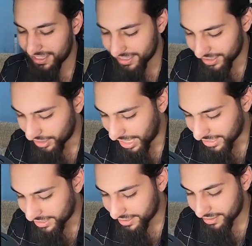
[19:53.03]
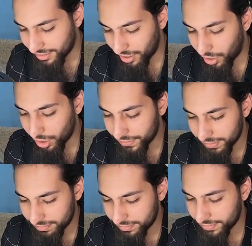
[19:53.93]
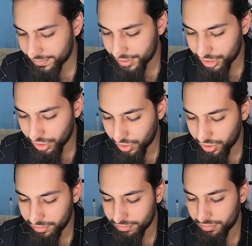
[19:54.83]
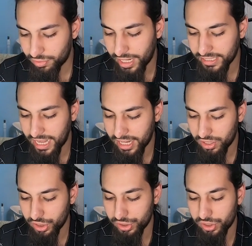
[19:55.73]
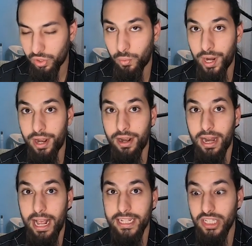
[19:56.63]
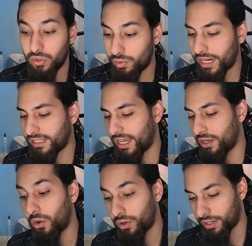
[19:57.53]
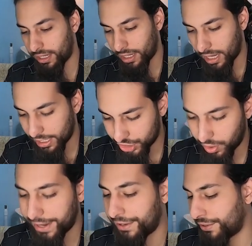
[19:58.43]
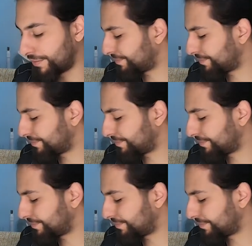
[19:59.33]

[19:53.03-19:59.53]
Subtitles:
So that's all of them. Circle, rectangle, square, and a rectangle, or a triangle.